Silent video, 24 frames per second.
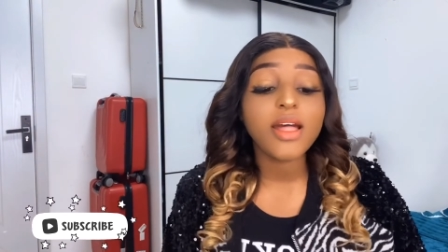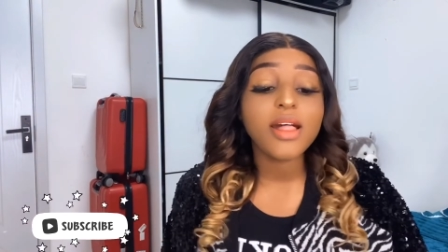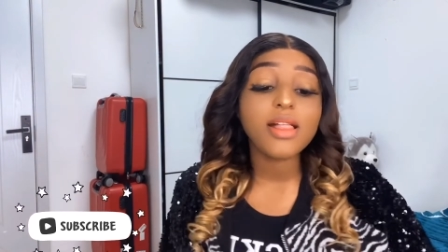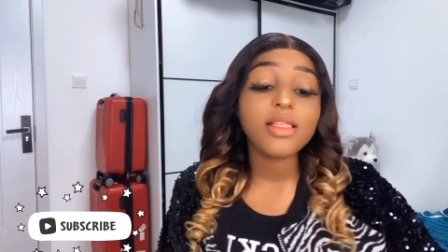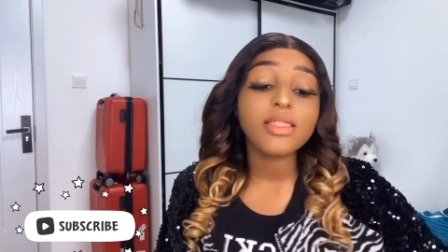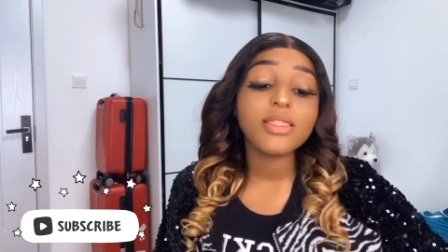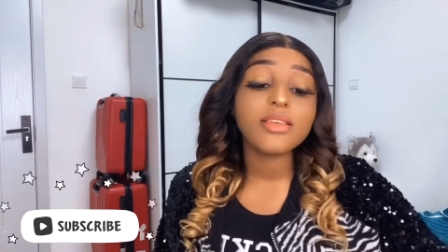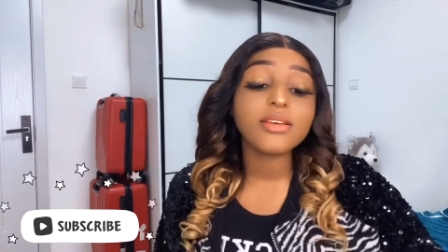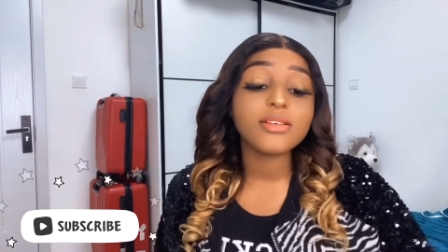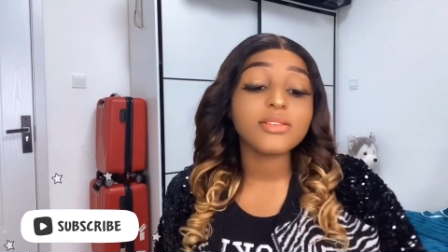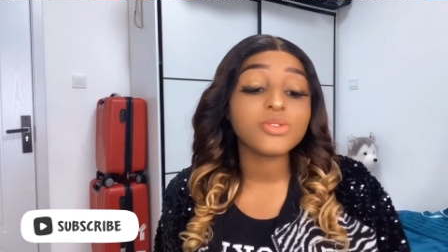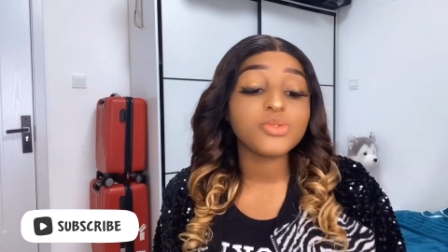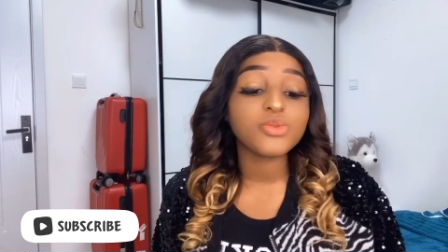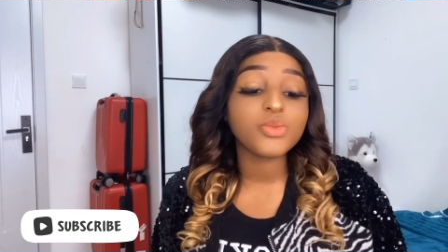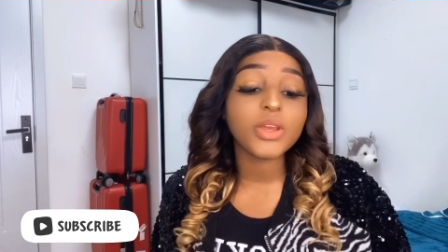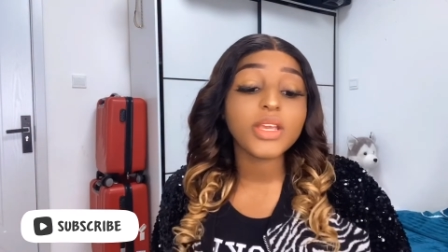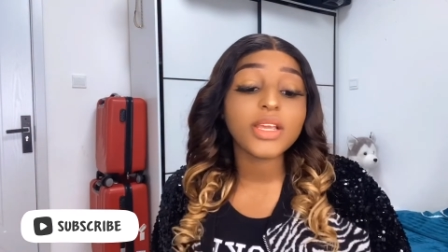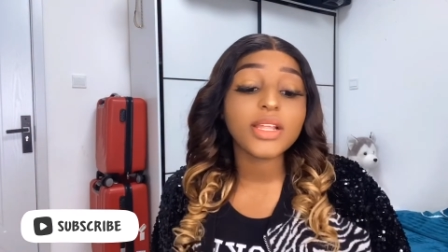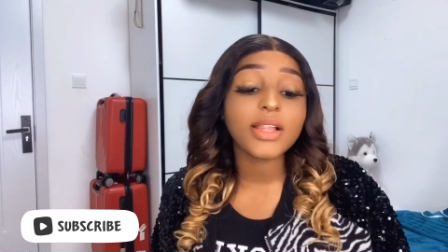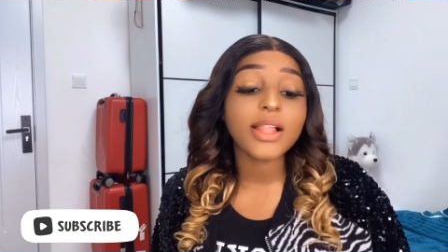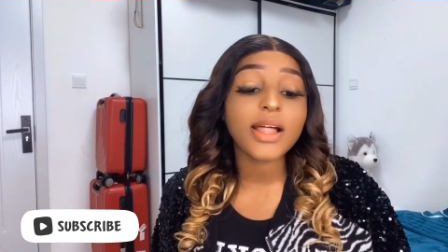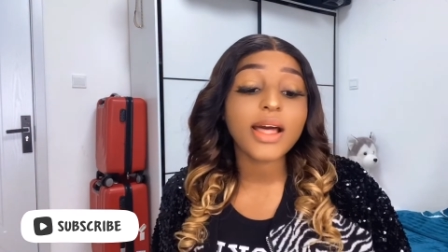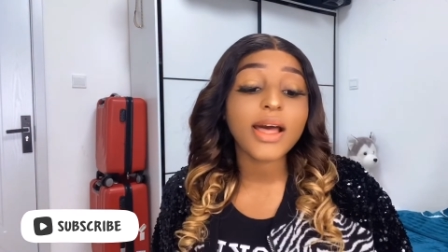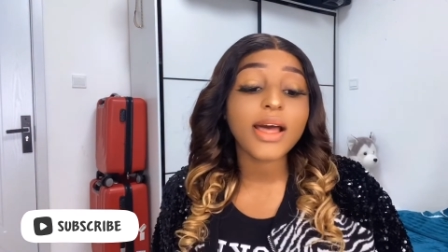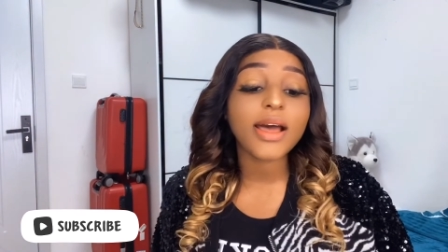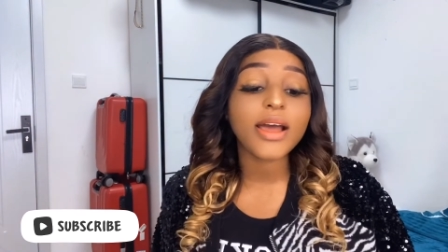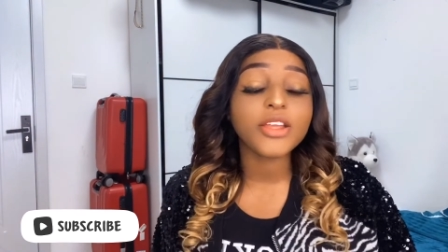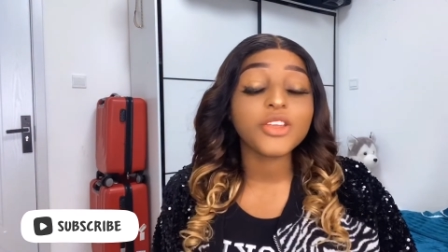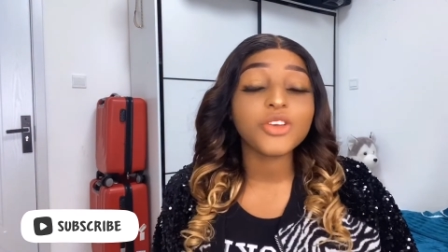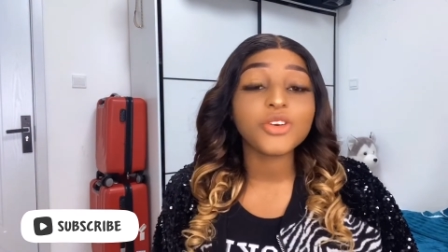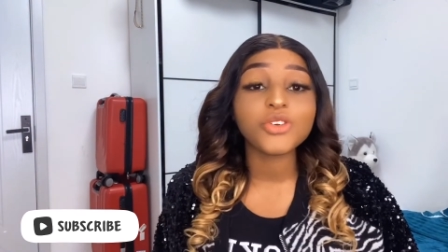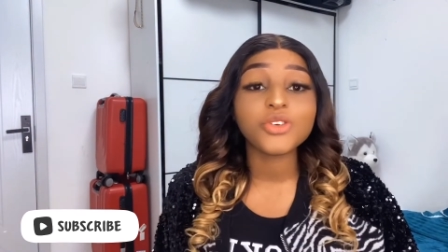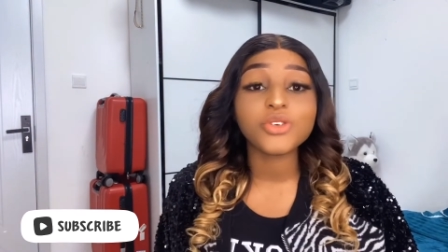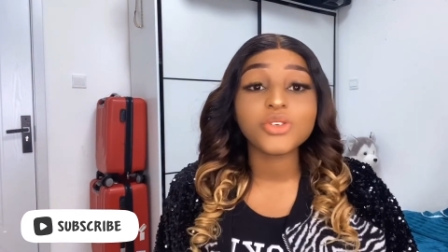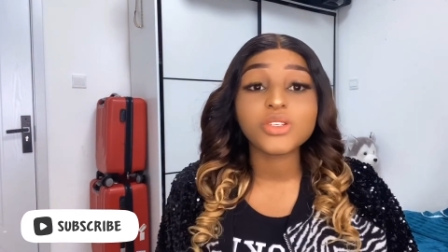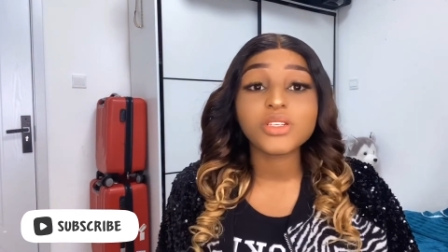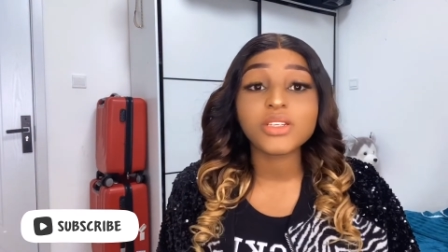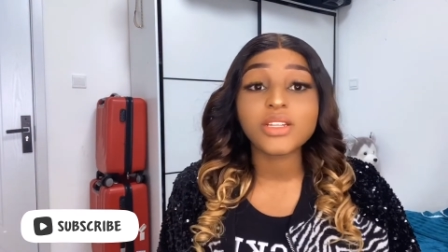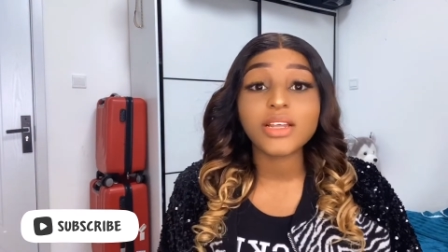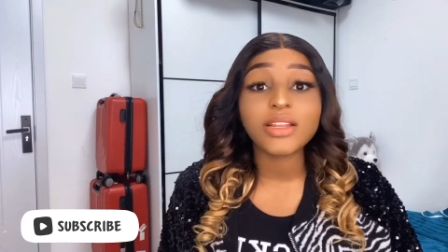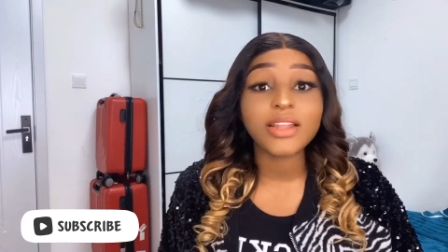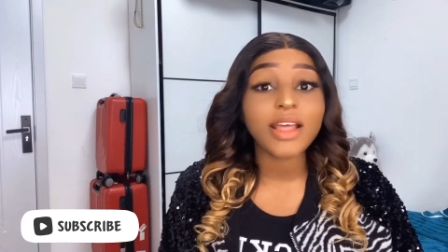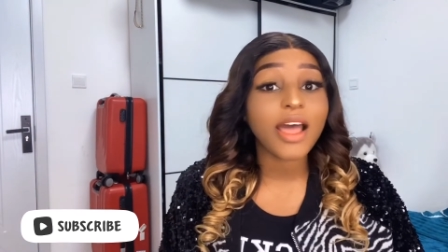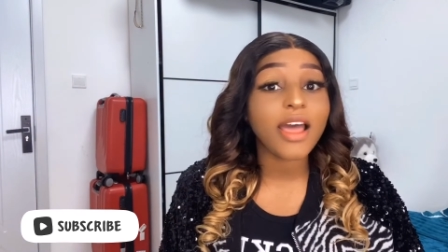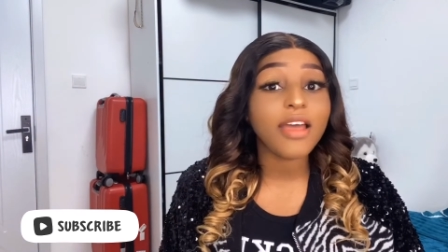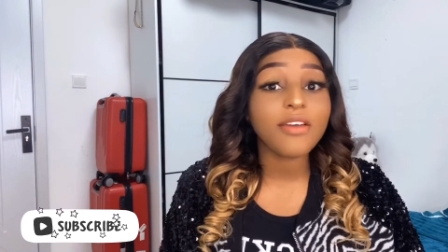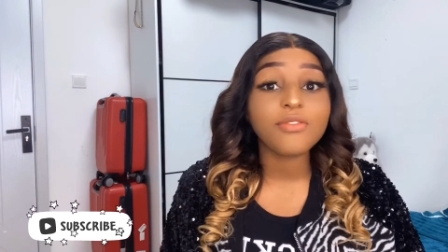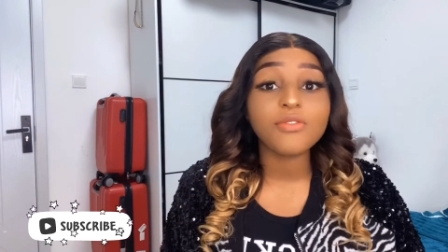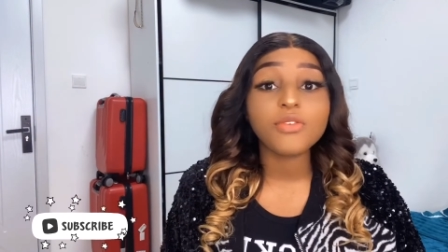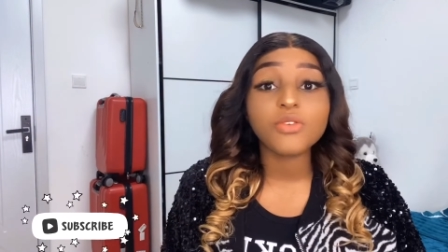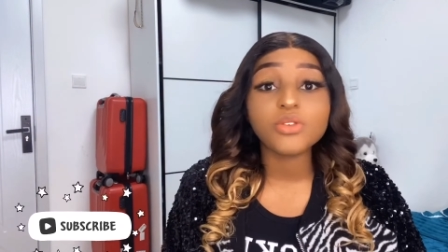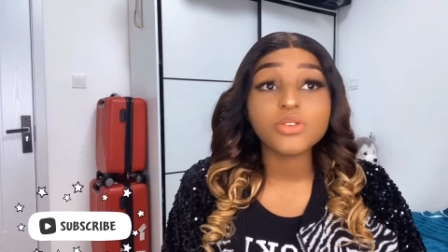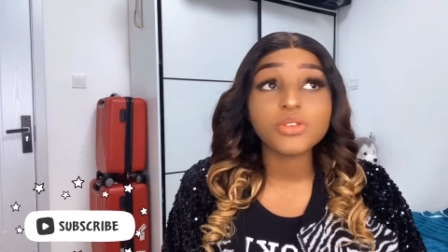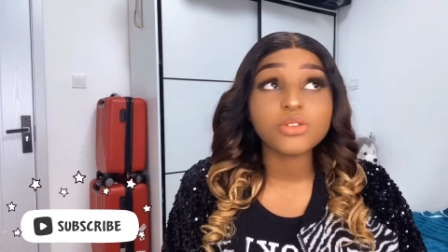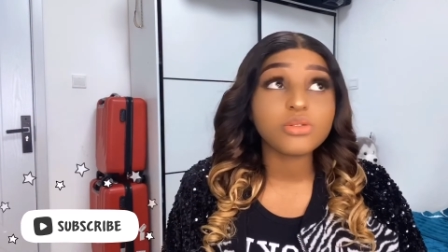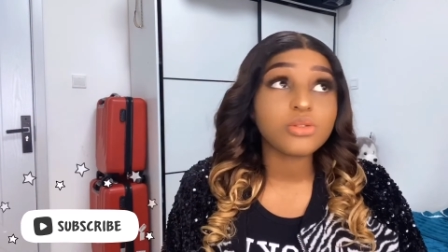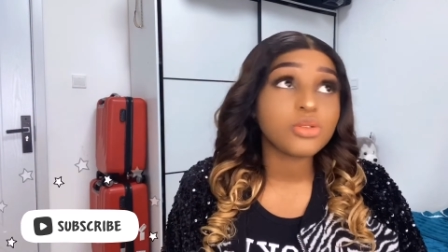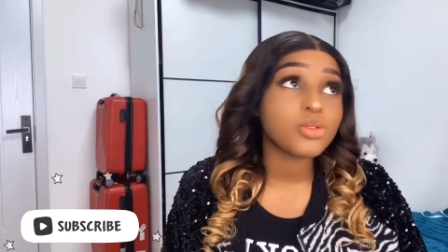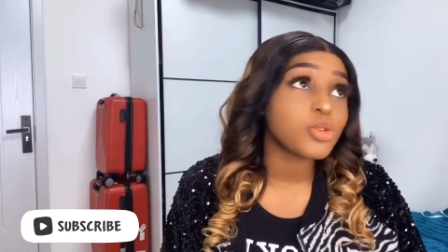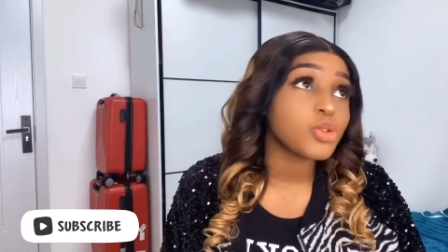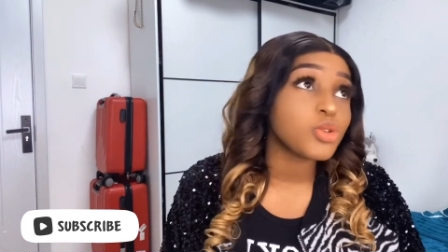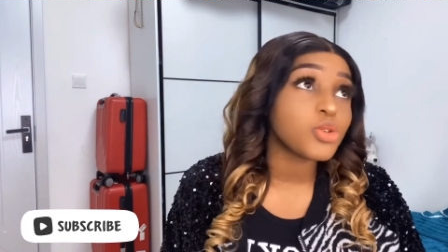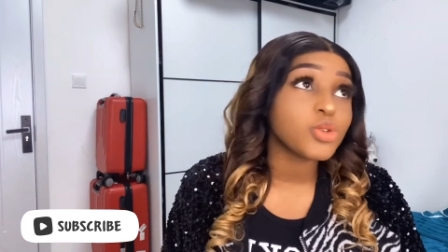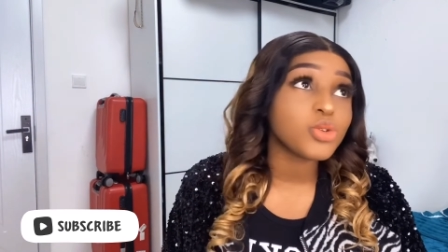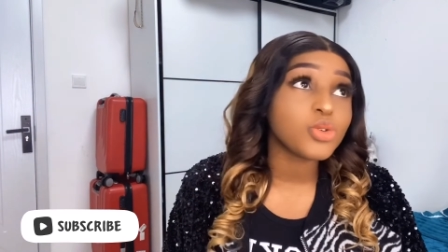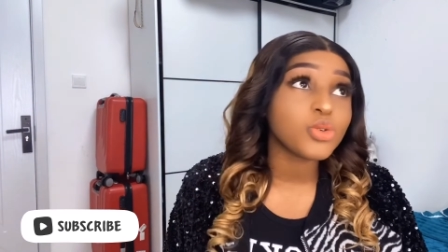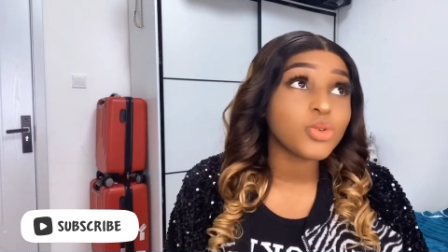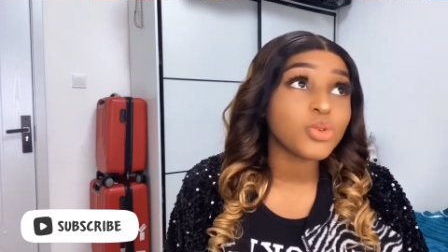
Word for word: this ring light you're using an iphone 2